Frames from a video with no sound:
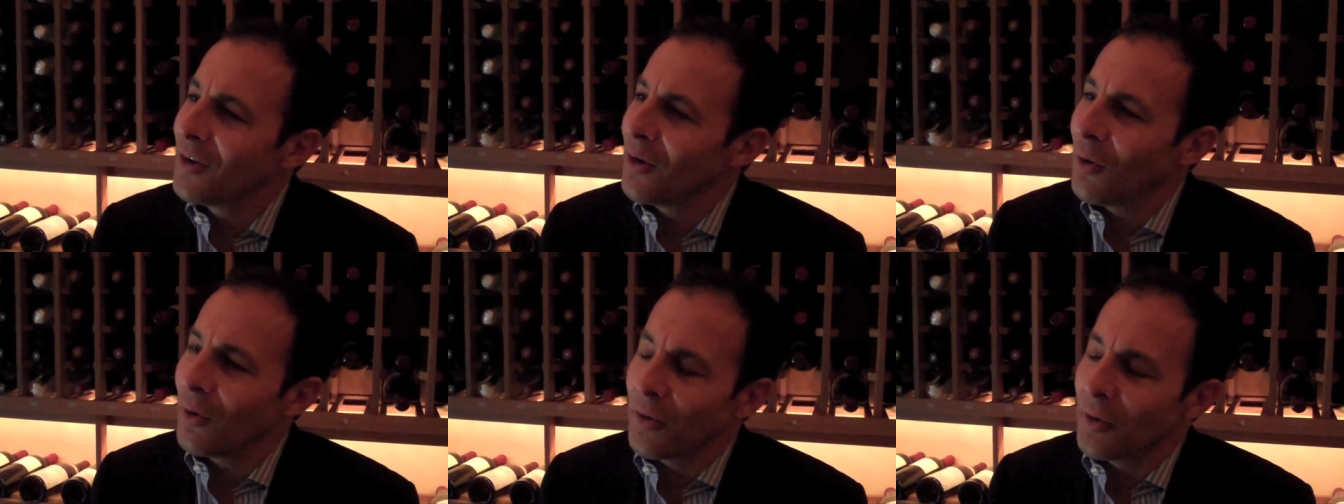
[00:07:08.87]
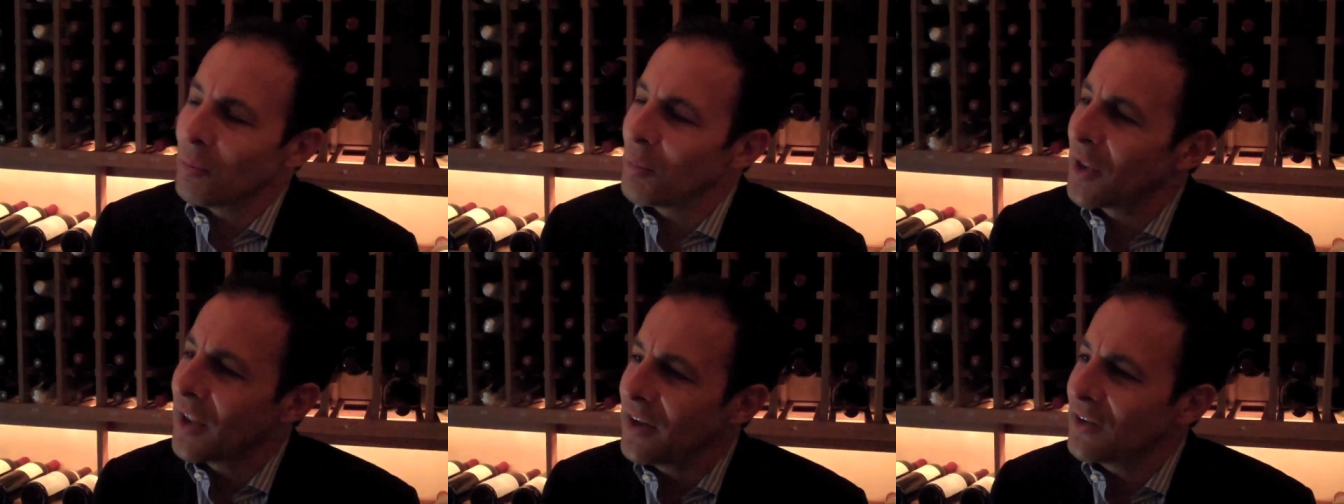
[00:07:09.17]
or
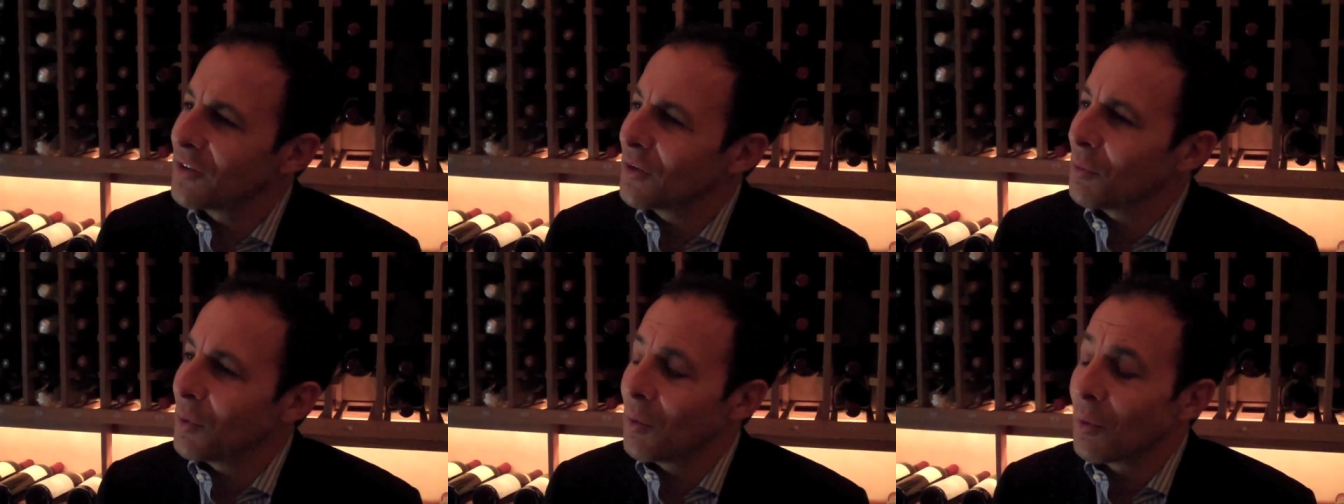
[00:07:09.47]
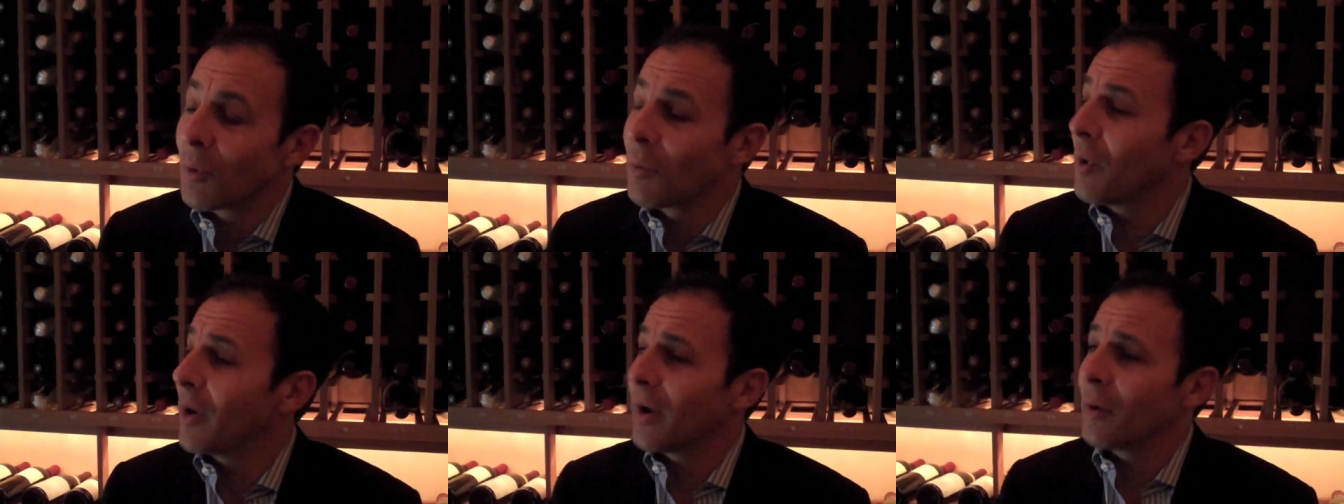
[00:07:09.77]
the place that we
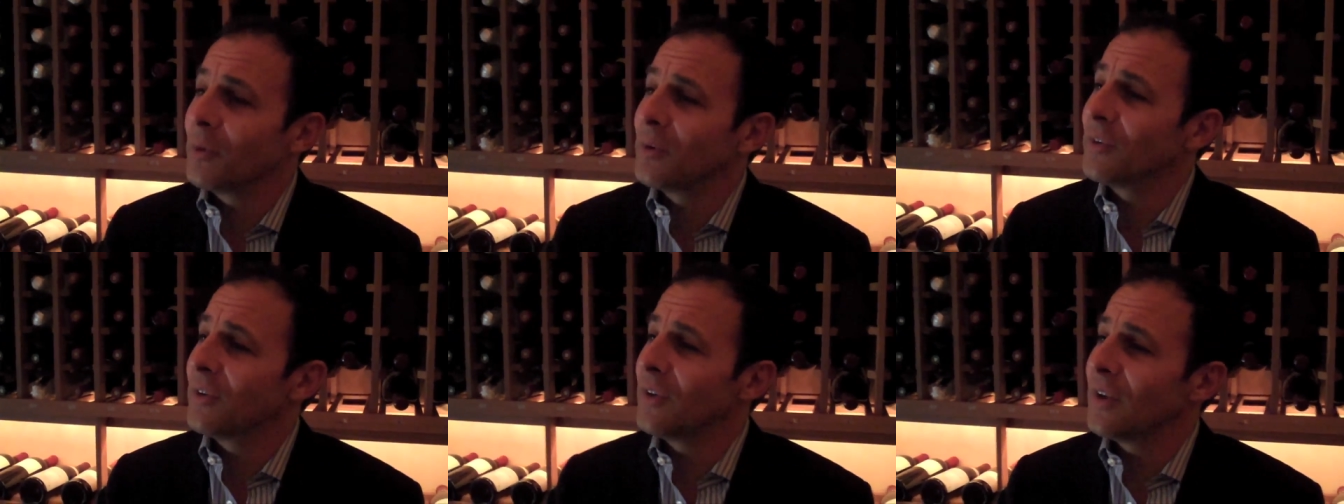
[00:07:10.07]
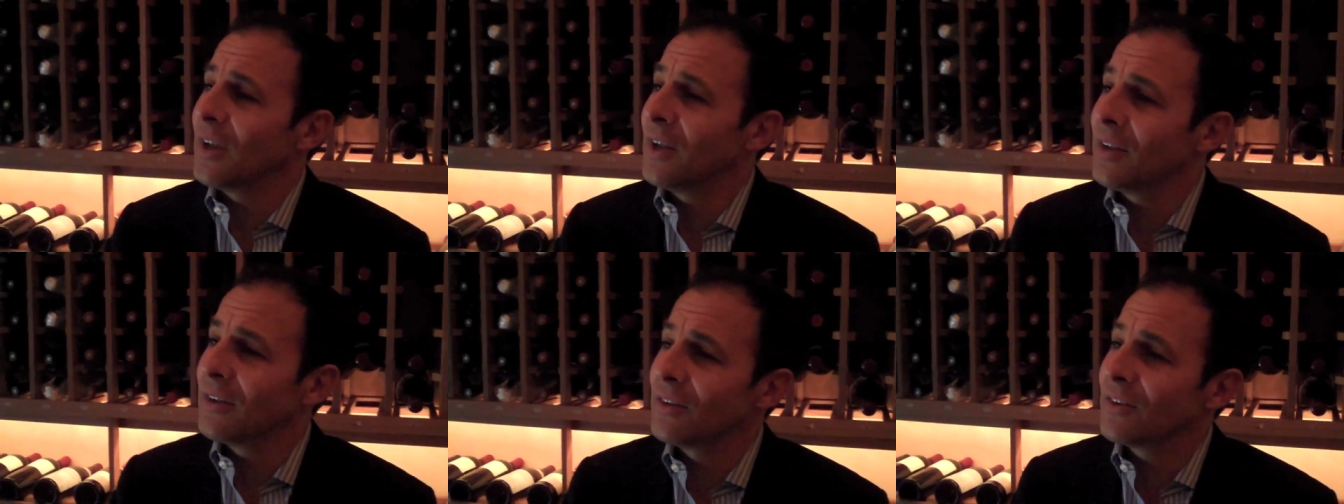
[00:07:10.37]
were when I was
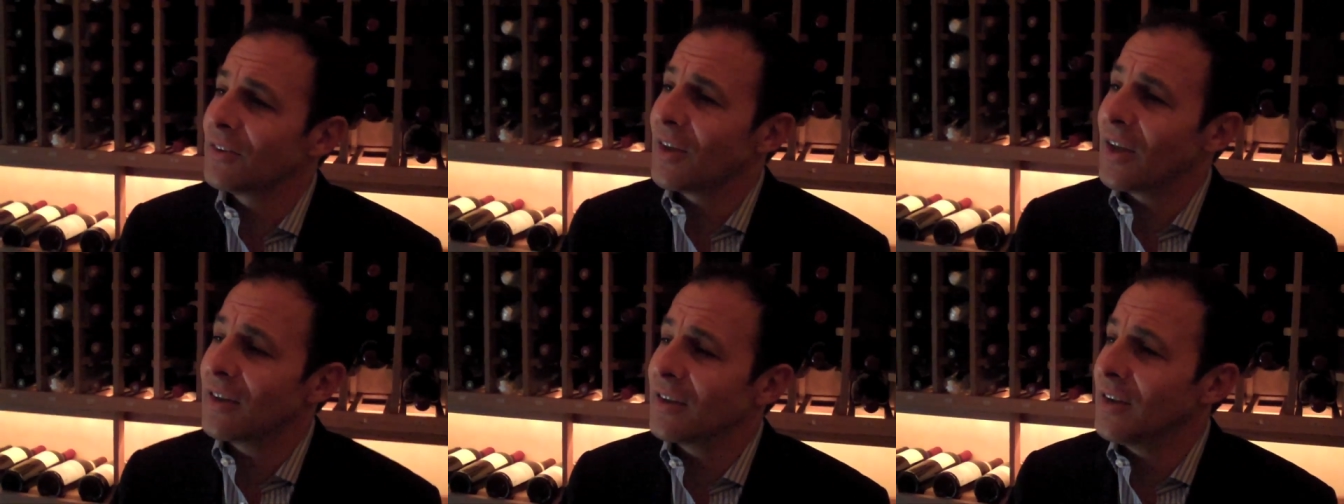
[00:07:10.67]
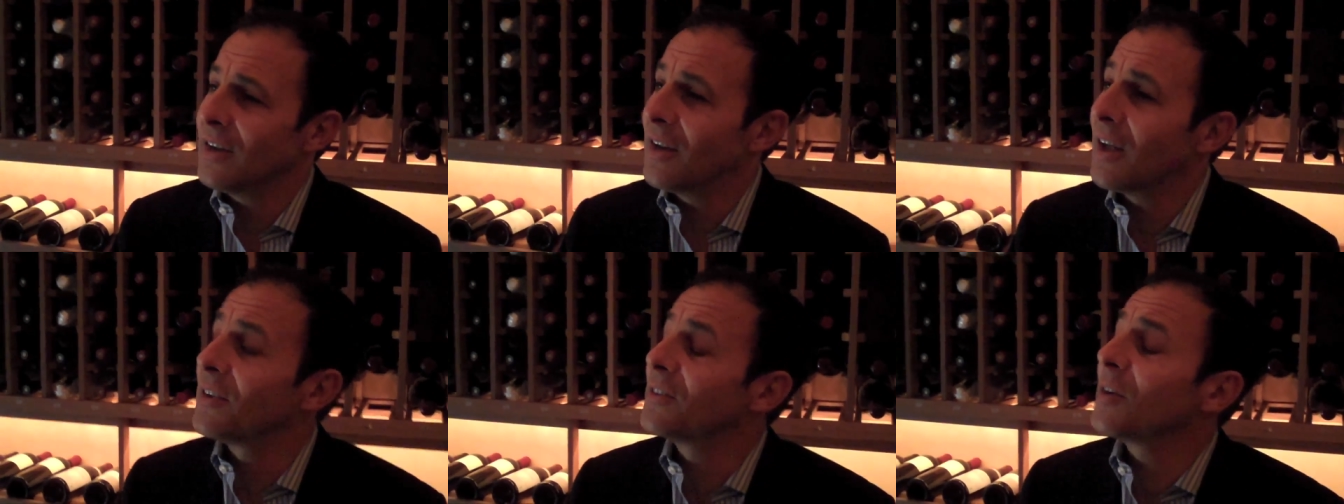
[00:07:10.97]
in, in
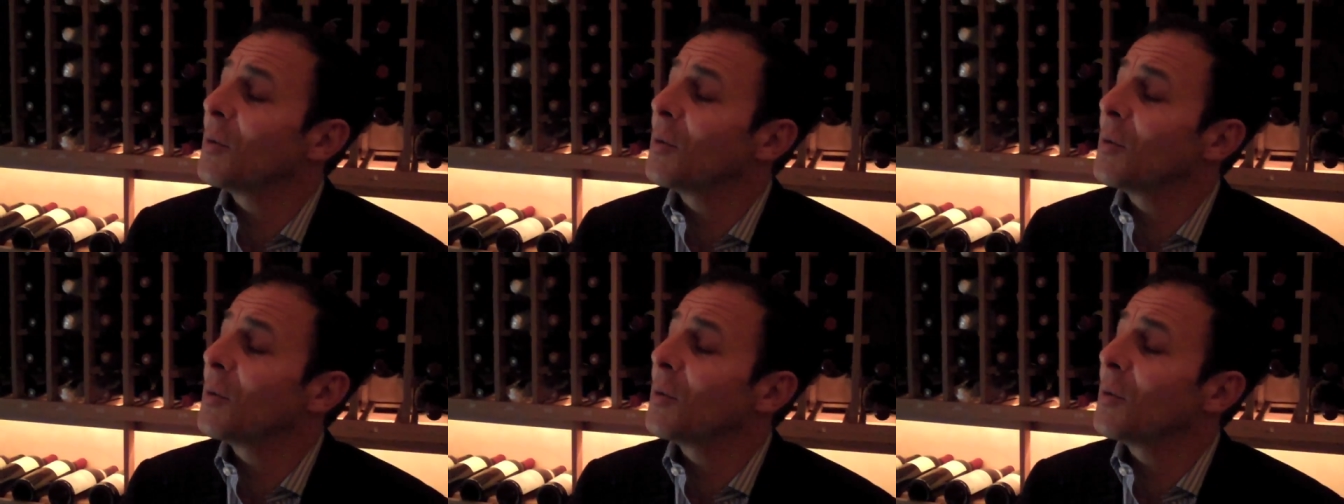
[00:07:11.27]
Santina.